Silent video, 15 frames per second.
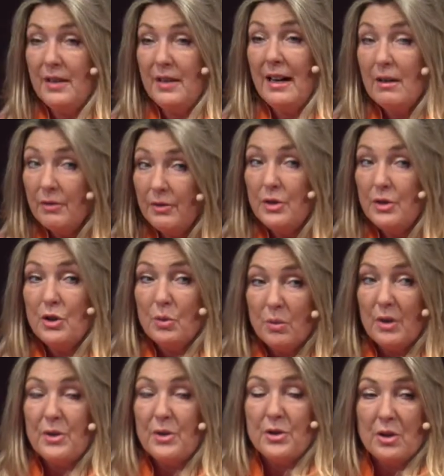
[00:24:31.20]
Alfred de
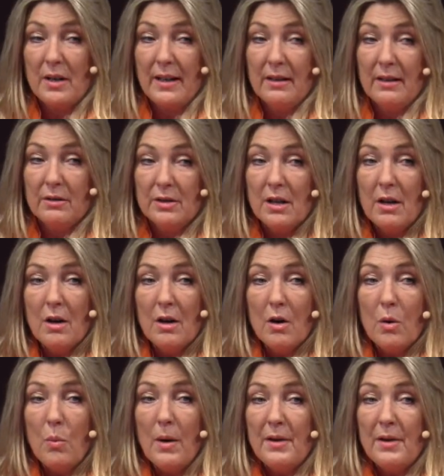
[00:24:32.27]
Rothschild,
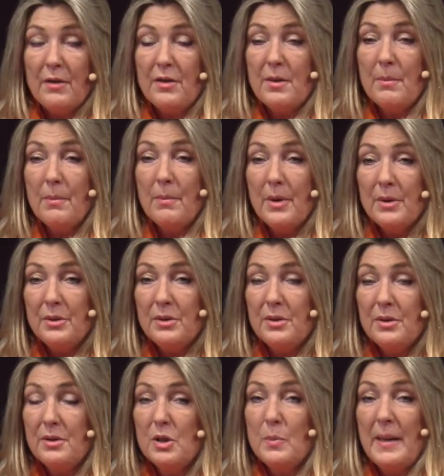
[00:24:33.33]
one of the
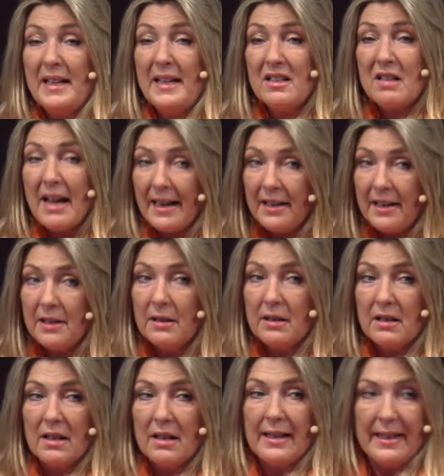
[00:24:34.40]
most spectacular
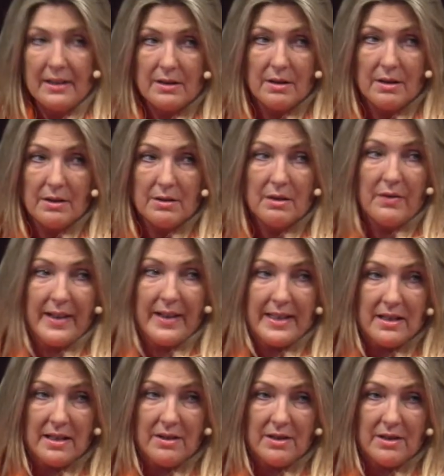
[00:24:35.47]
collectors of
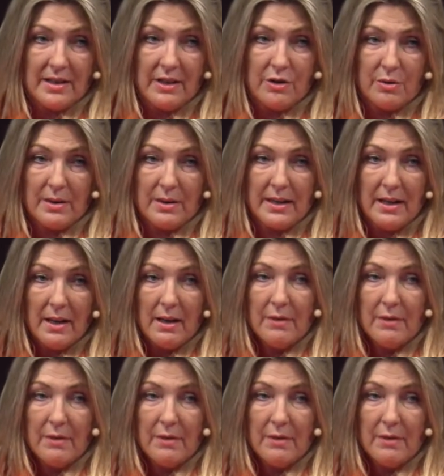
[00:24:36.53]
18th century